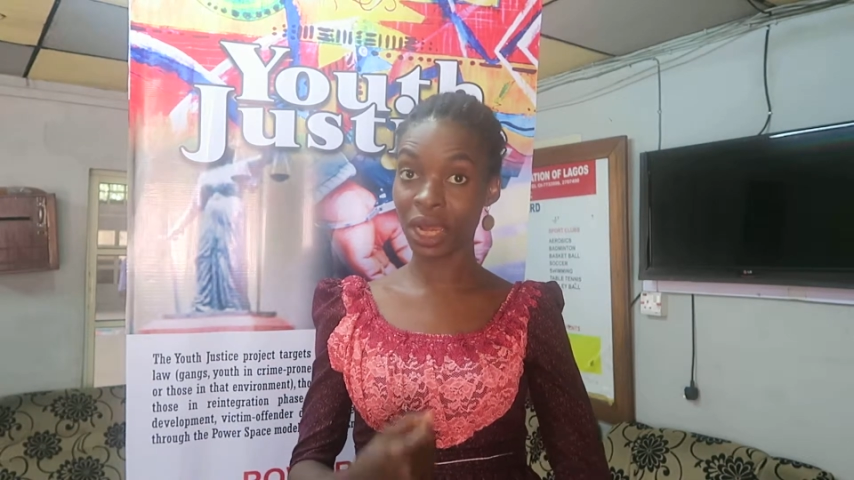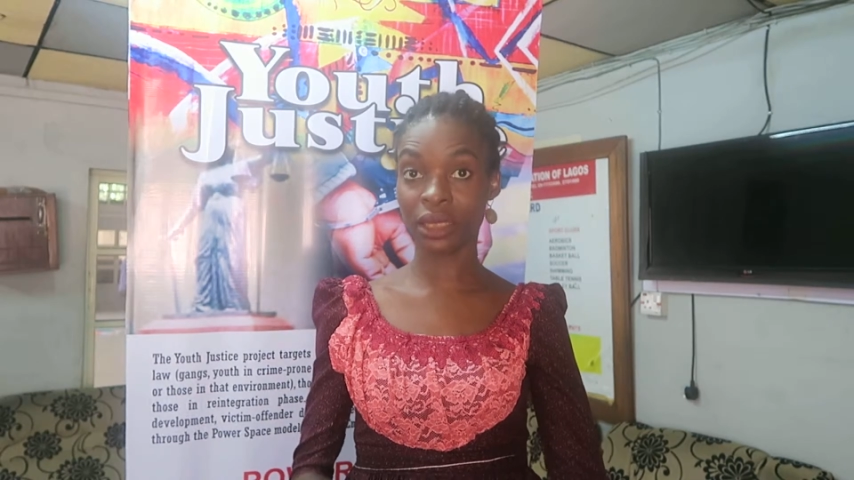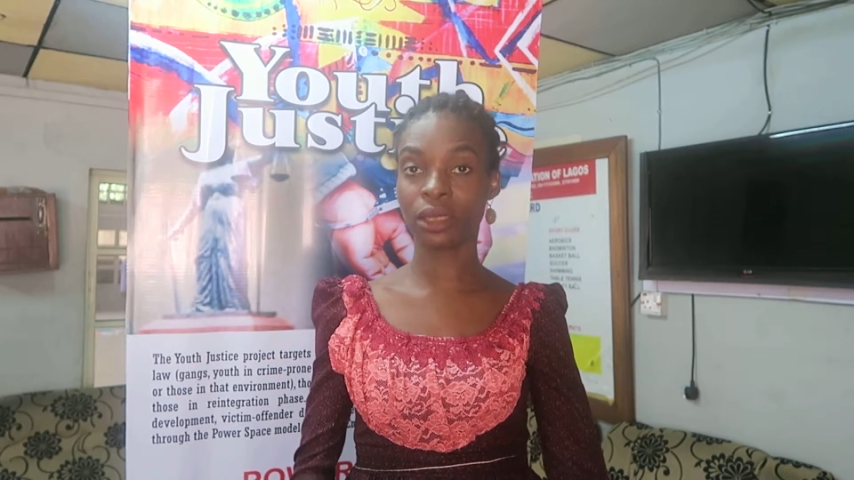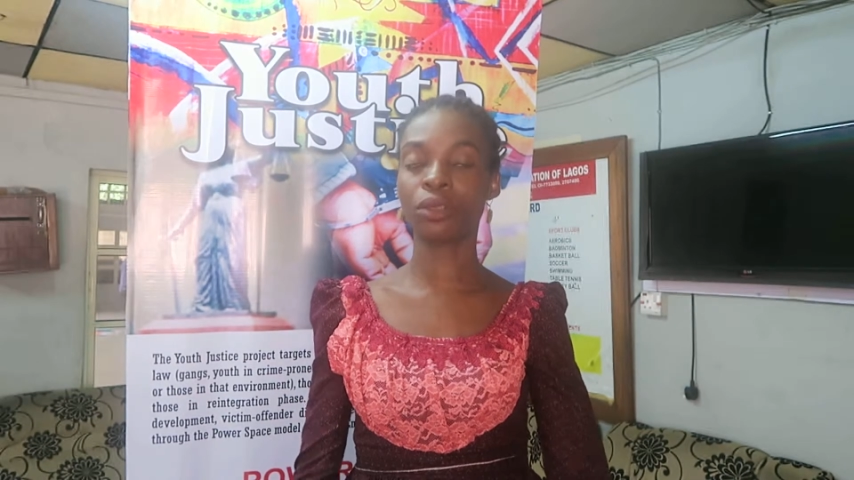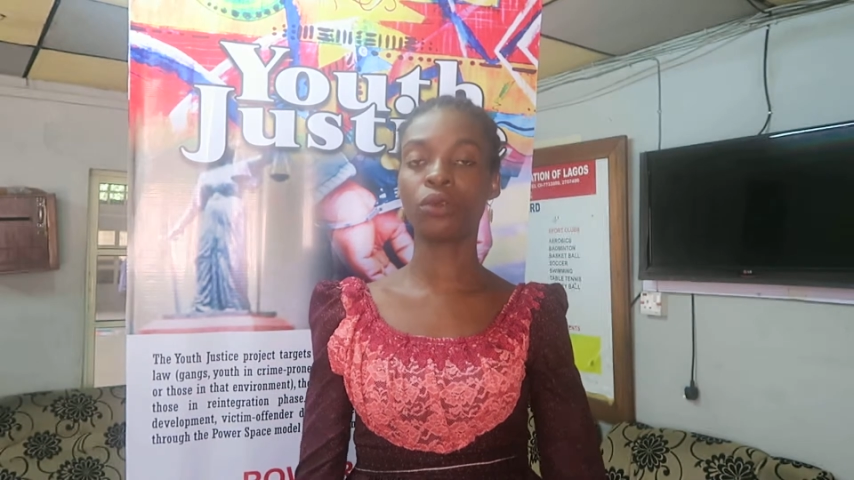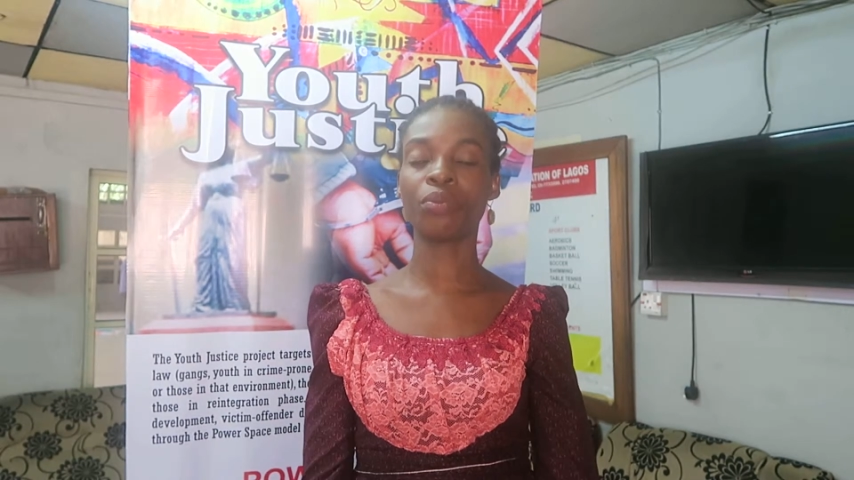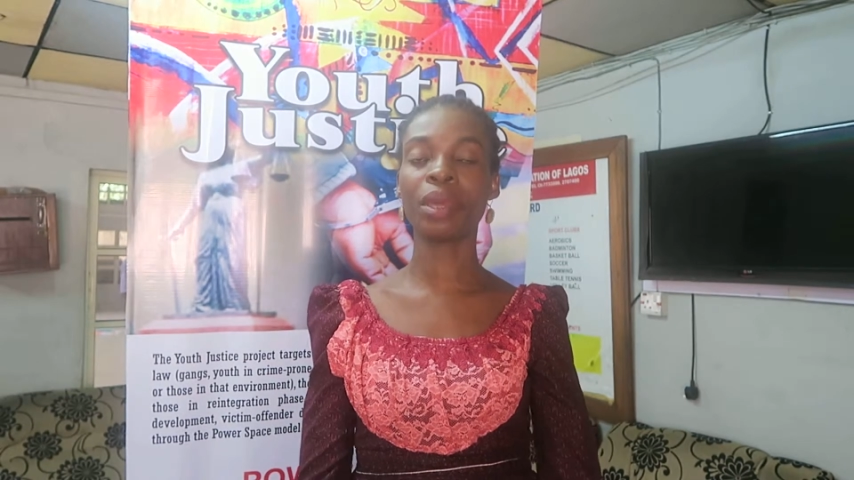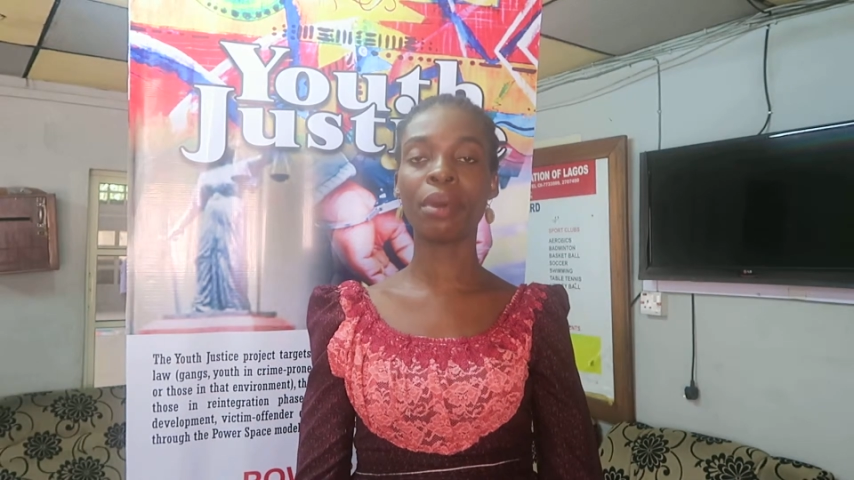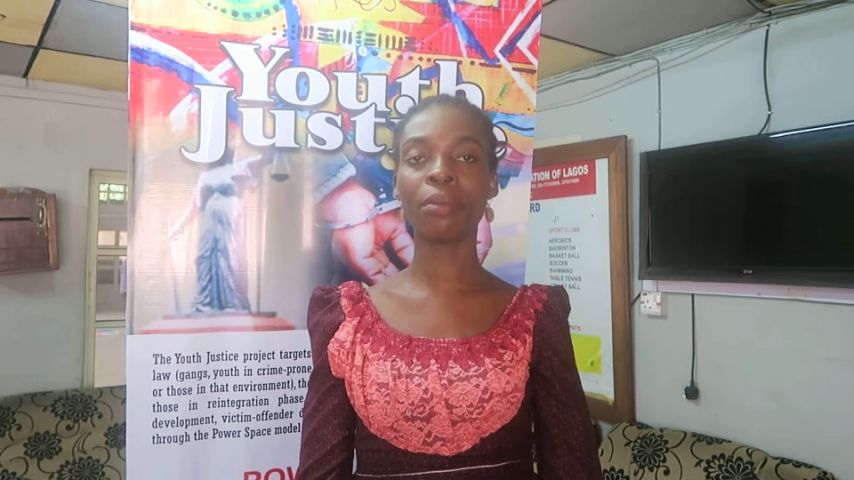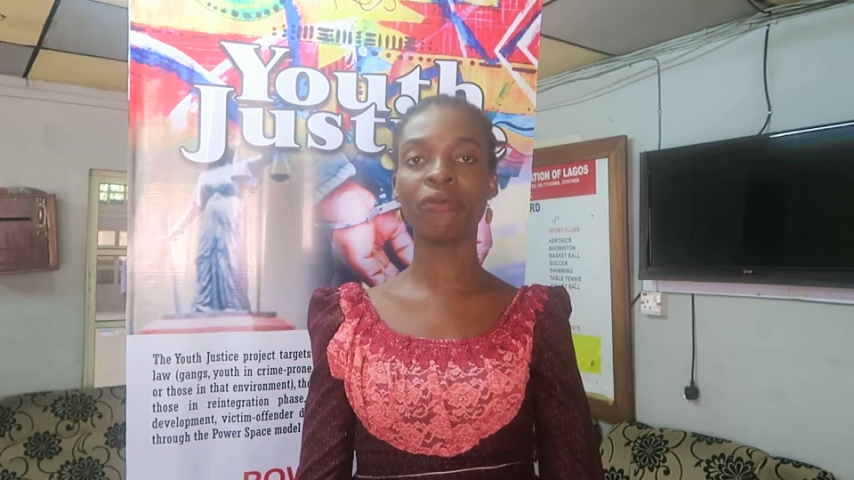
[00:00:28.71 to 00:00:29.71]
blessed to
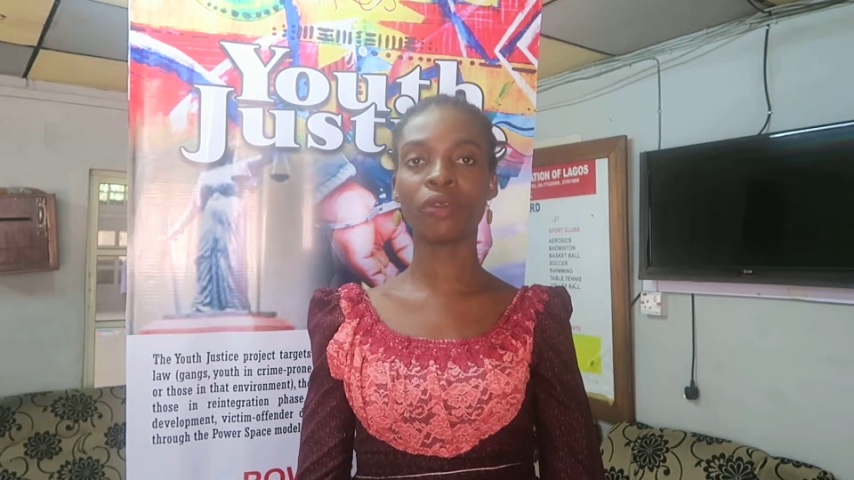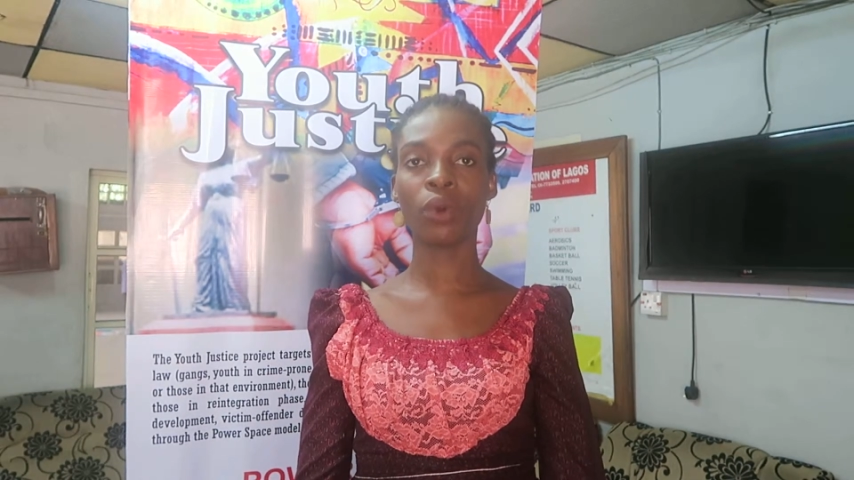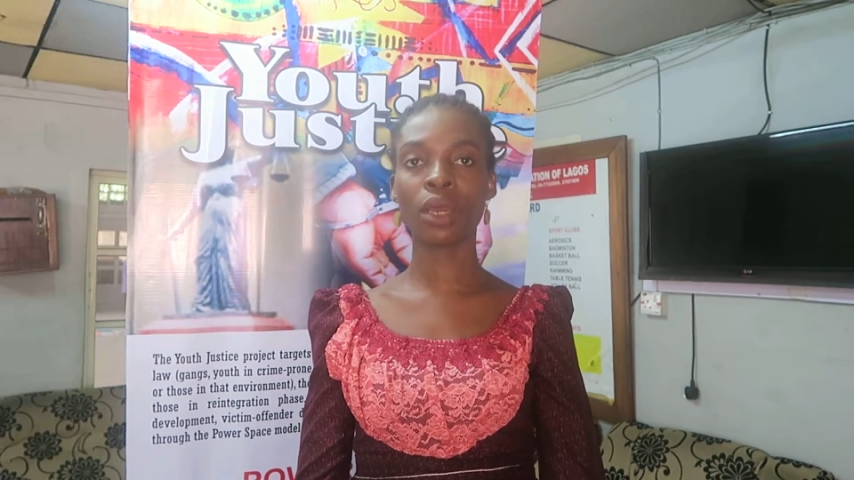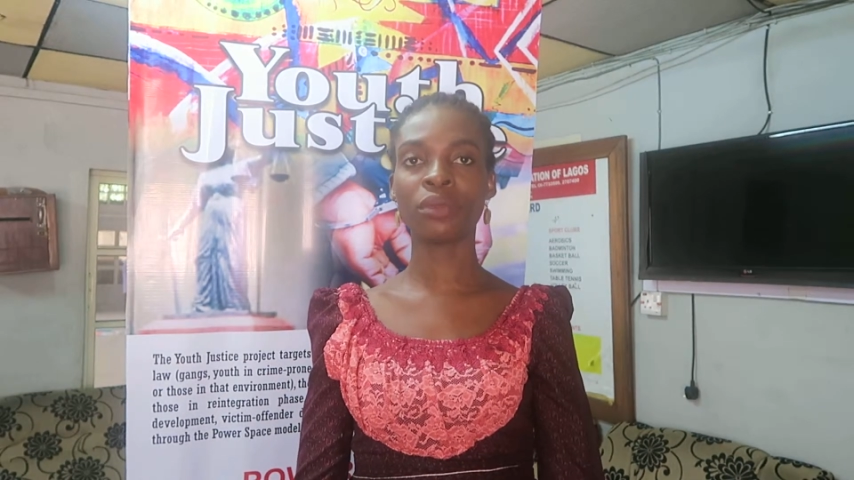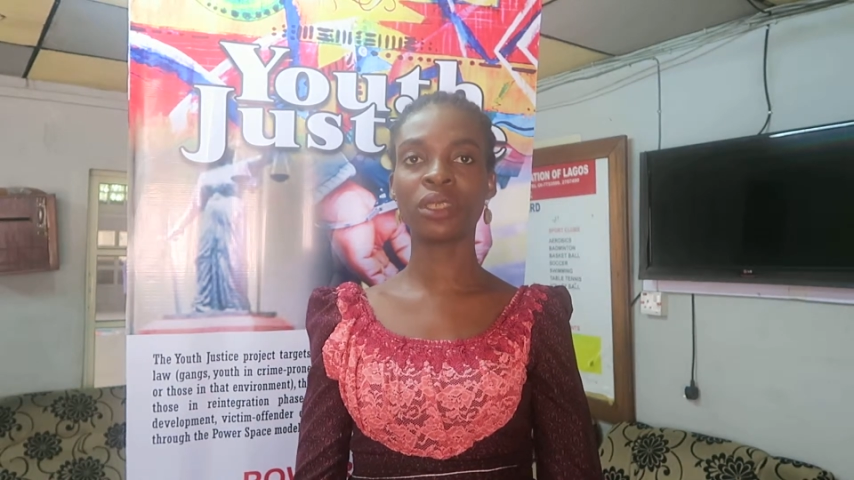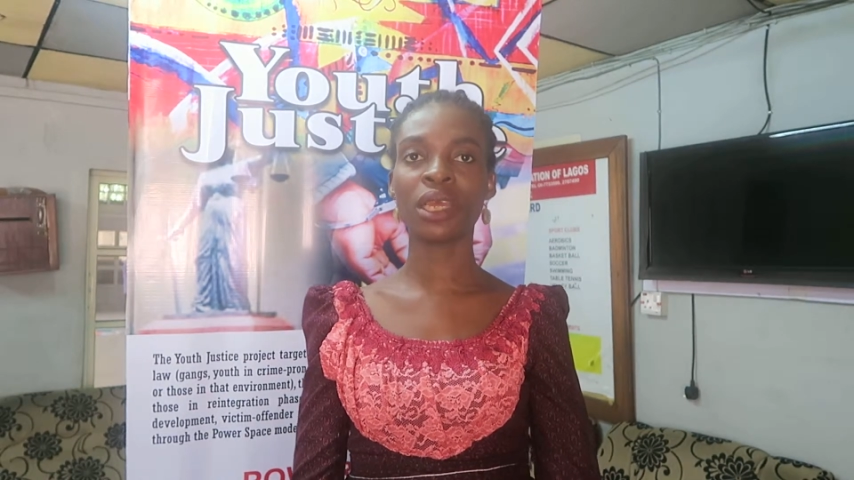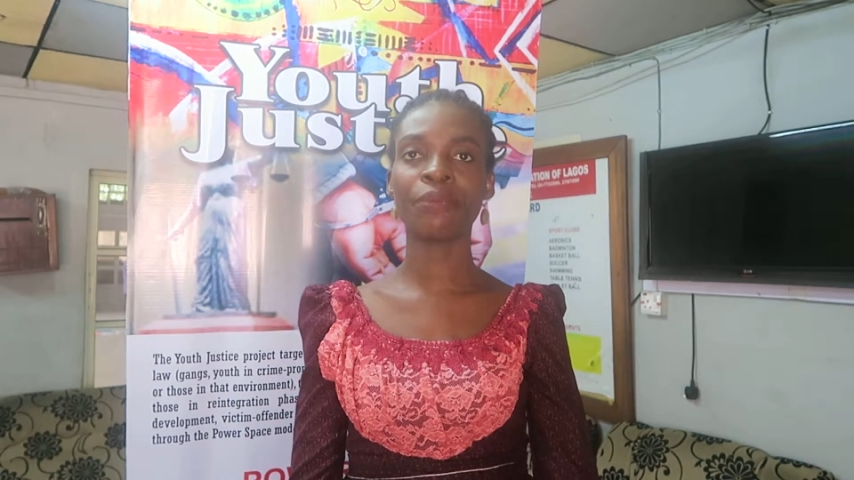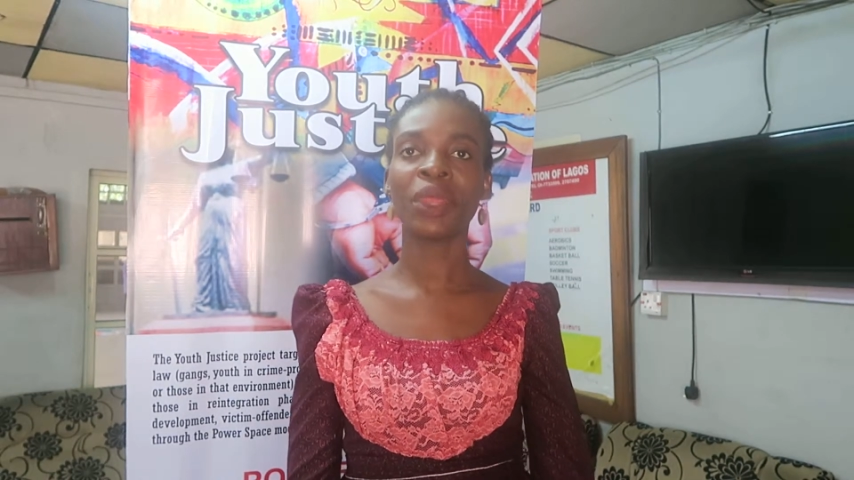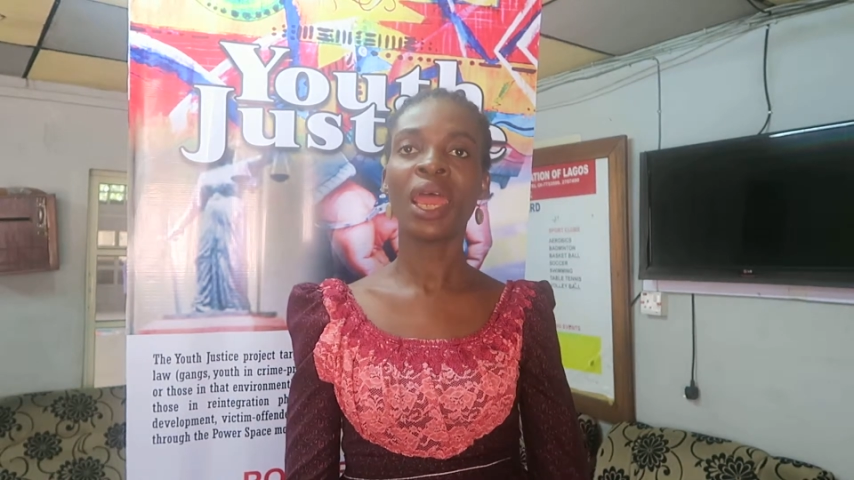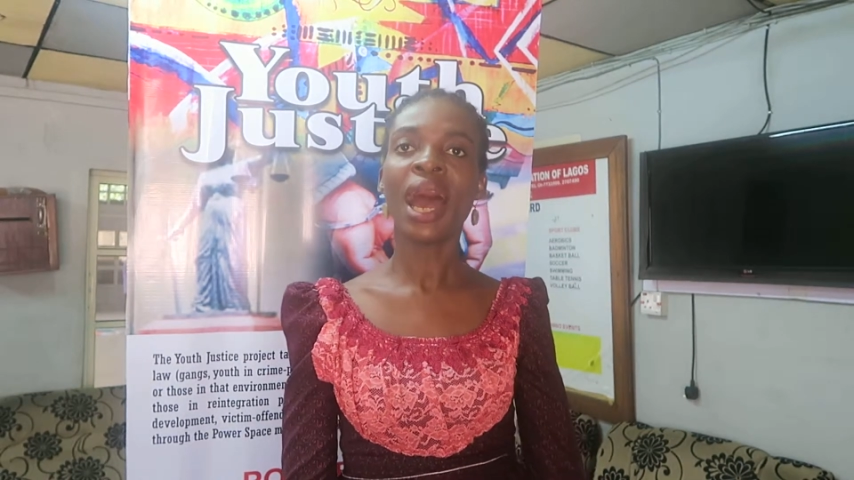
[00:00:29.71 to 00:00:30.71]
be a member of the
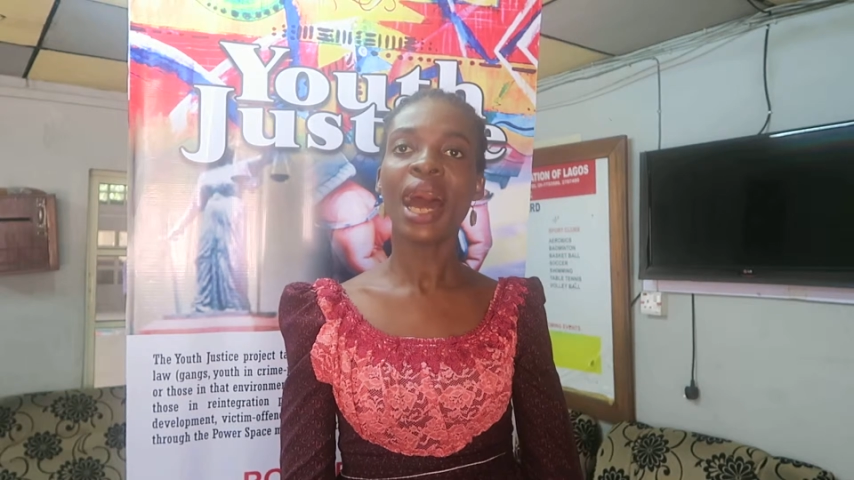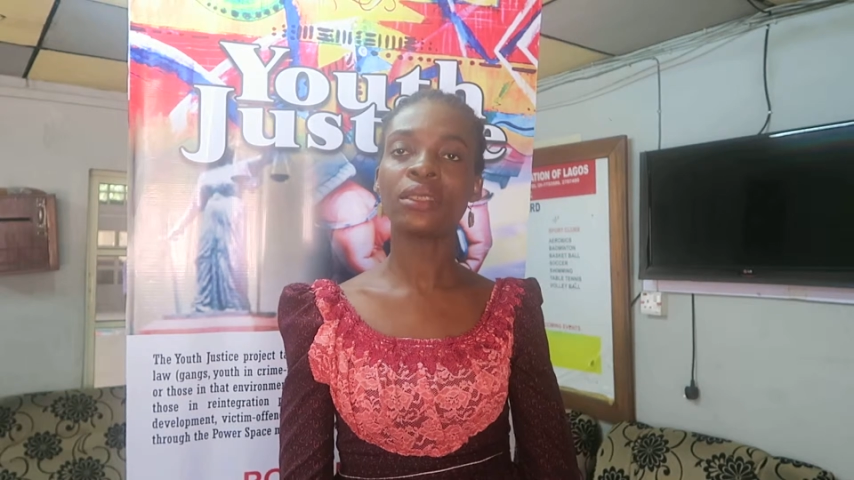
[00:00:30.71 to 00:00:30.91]
YMCA.